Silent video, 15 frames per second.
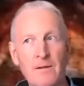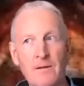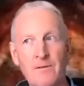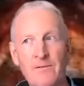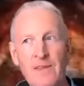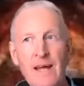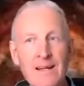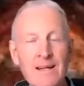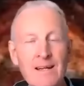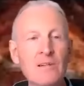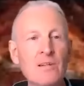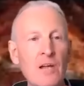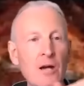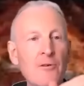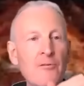they didn't
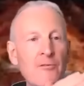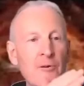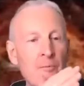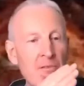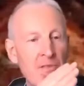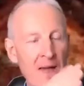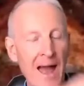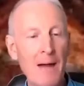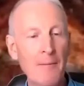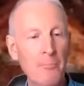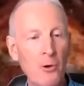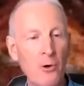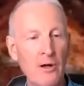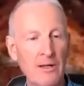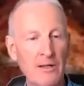go from that
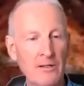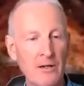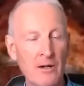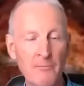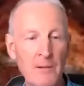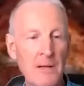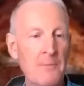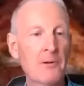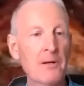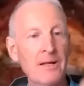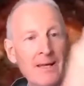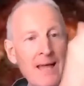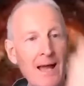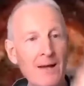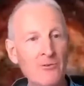point of people
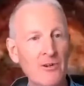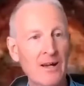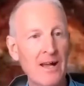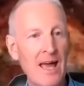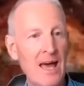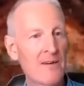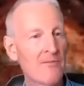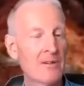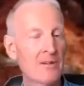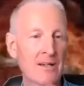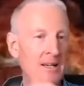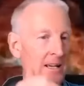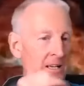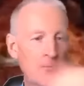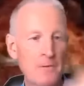encountering heaven and
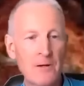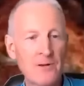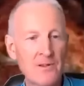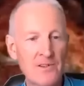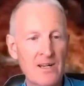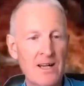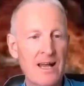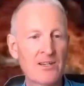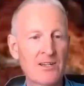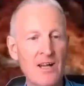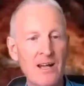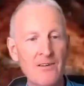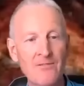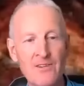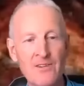experiencing
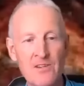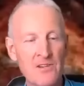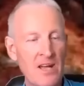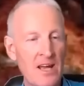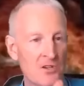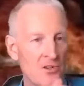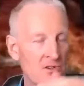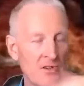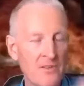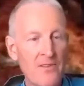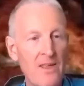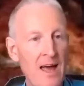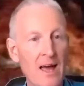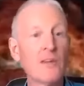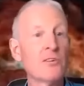angelic visitations of
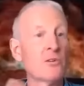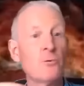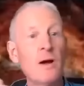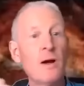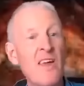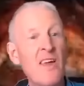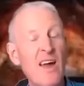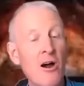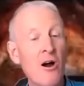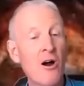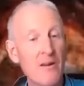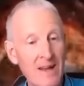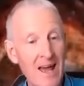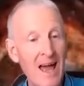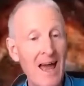that to where they are
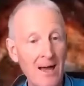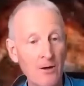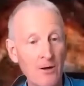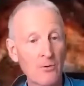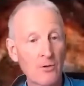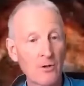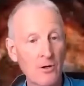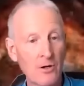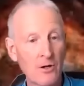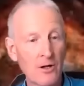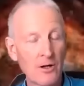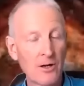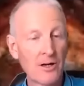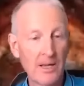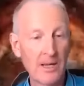now
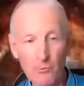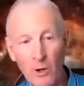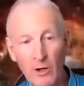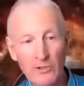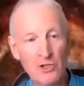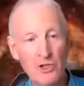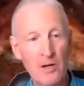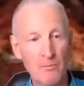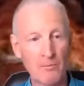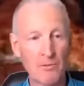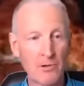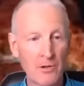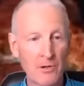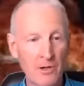in one jump.